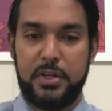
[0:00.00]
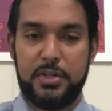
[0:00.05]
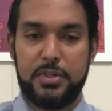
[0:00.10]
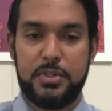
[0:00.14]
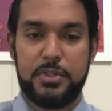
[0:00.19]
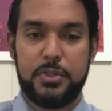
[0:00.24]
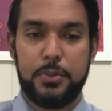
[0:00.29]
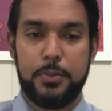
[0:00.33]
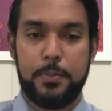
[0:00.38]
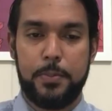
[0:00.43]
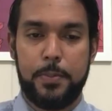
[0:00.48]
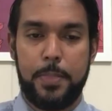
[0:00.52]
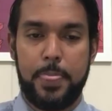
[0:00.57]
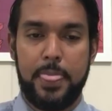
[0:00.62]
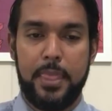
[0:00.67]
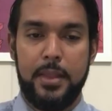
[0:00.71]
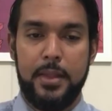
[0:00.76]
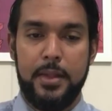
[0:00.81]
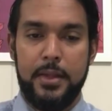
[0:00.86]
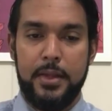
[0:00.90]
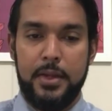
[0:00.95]
done so.
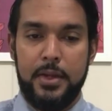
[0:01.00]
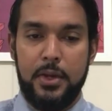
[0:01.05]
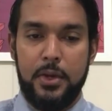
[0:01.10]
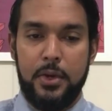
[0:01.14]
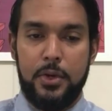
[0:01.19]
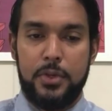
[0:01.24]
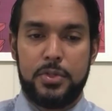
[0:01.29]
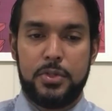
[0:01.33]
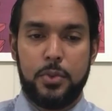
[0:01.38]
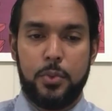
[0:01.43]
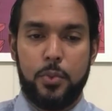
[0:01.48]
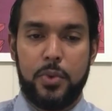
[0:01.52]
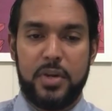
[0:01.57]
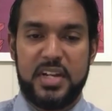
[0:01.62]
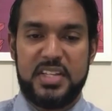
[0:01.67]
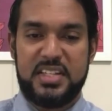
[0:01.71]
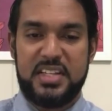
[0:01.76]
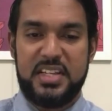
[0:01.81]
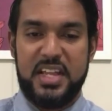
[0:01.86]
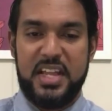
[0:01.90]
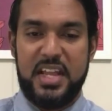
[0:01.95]
So what
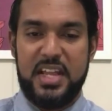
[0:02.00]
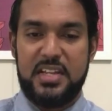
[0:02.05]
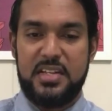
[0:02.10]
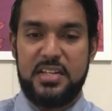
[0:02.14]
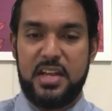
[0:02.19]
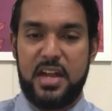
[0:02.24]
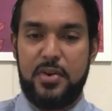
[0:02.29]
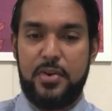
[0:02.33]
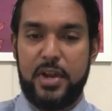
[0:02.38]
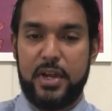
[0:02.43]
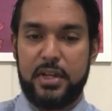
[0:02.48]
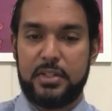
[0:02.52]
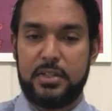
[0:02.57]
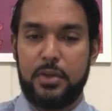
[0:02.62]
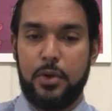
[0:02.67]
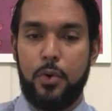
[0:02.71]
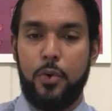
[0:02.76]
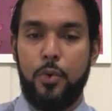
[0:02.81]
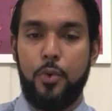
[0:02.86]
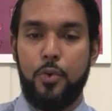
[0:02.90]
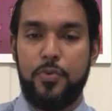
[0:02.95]
is an indirect
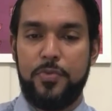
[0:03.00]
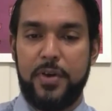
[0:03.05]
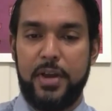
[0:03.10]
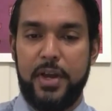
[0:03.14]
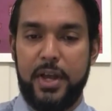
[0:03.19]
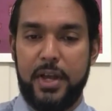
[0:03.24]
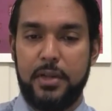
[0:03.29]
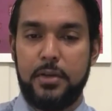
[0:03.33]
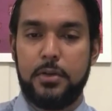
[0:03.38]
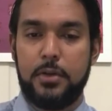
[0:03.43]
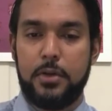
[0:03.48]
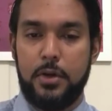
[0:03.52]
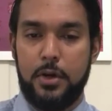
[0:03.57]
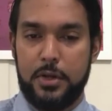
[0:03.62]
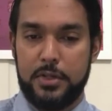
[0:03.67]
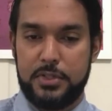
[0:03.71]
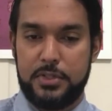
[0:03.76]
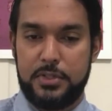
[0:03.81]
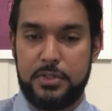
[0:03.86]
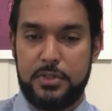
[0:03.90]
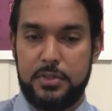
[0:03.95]
or overhead
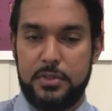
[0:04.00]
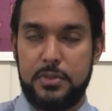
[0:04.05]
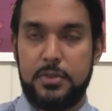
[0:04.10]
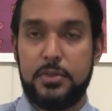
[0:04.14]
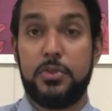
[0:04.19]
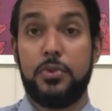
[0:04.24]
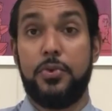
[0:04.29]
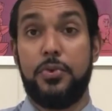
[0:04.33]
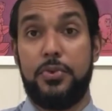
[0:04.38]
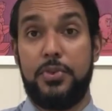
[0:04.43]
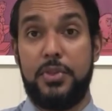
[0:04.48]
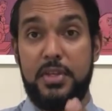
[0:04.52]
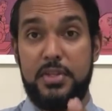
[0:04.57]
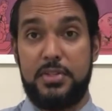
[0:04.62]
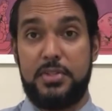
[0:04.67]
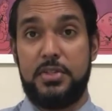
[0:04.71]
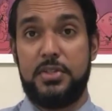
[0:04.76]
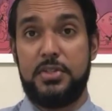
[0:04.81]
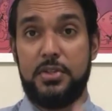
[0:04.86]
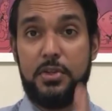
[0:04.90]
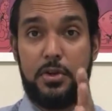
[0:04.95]
cost? So
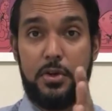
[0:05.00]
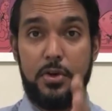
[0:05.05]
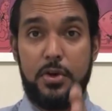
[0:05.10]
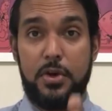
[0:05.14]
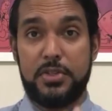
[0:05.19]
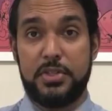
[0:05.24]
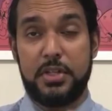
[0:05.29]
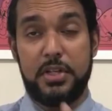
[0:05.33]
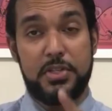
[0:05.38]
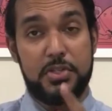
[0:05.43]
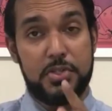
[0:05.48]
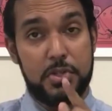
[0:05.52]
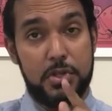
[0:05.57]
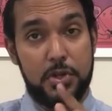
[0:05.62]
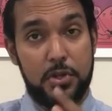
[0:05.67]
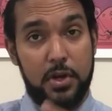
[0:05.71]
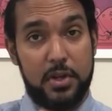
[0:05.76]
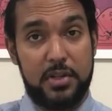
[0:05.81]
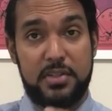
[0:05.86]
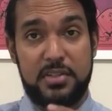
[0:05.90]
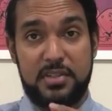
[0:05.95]
this is a cost that is
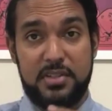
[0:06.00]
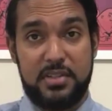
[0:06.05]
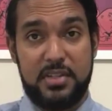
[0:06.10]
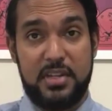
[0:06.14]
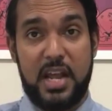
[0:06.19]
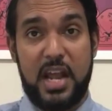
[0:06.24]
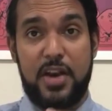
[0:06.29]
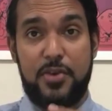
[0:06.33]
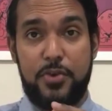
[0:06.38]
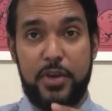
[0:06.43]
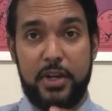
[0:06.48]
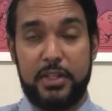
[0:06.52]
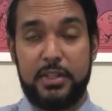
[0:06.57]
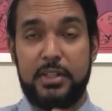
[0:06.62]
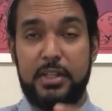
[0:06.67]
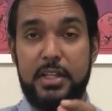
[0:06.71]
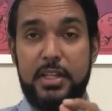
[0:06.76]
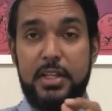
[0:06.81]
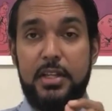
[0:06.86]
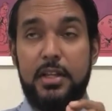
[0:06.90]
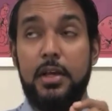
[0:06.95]
not
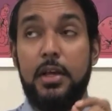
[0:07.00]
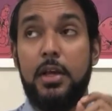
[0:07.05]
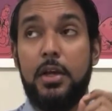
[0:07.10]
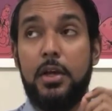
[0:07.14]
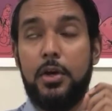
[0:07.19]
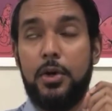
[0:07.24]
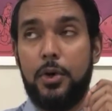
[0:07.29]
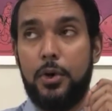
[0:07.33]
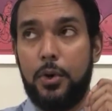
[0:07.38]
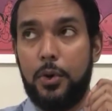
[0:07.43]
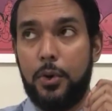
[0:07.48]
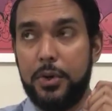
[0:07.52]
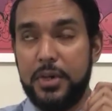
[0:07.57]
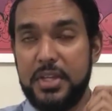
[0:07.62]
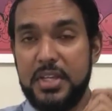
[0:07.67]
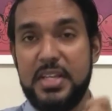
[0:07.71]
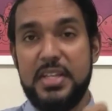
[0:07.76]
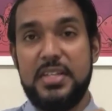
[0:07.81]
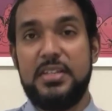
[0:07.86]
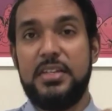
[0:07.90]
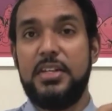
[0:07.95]
directly or
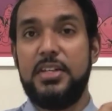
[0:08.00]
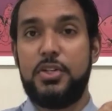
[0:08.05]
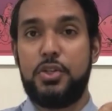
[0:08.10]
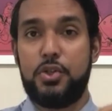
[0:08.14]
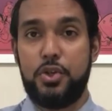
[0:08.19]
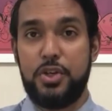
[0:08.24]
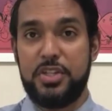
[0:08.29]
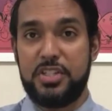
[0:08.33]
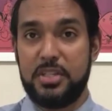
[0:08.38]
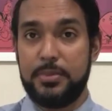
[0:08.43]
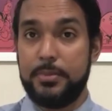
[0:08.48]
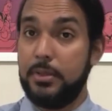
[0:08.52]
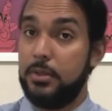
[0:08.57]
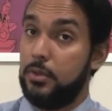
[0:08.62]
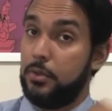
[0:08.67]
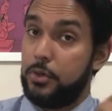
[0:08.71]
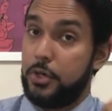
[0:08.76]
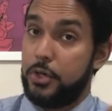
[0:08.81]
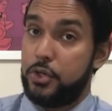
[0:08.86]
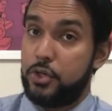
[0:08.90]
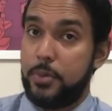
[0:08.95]
easily traceable
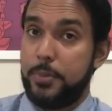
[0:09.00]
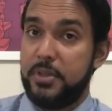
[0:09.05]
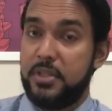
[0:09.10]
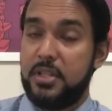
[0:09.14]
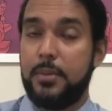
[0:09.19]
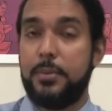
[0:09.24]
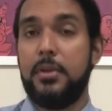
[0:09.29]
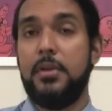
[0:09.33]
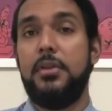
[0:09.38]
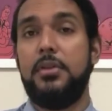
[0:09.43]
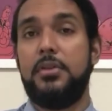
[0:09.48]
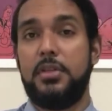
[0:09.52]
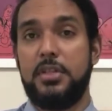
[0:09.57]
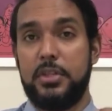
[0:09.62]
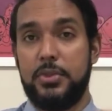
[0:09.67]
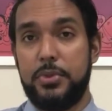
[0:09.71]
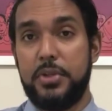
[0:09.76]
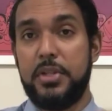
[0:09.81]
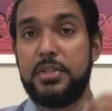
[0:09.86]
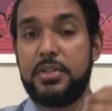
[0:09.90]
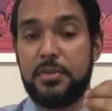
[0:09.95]
or attributable to
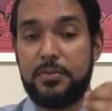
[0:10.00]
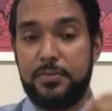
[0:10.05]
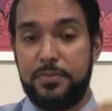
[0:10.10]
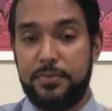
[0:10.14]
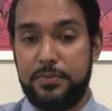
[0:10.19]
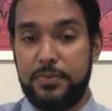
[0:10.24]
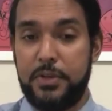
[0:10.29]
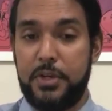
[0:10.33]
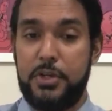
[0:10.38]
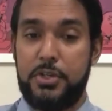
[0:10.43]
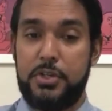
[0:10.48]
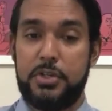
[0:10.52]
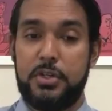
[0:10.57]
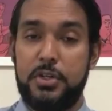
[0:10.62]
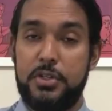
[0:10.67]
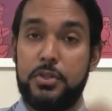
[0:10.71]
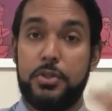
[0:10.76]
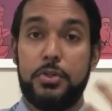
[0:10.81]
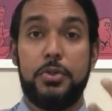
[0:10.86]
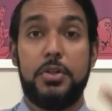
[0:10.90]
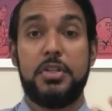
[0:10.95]
units of finished
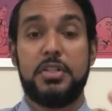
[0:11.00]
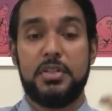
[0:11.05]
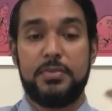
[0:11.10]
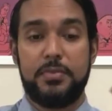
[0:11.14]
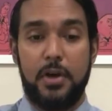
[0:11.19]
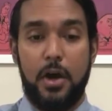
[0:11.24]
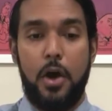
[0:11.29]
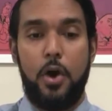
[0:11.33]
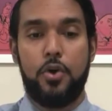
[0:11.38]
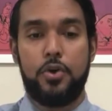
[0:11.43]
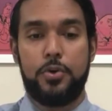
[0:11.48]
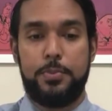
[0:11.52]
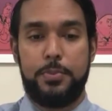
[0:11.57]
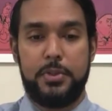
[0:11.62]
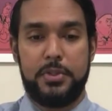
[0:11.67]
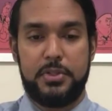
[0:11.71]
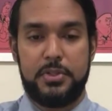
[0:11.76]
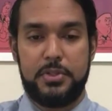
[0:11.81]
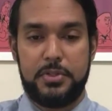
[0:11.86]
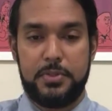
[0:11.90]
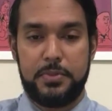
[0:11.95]
goods or units of
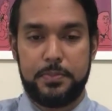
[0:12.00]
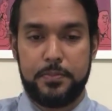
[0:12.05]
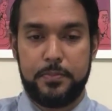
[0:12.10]
output.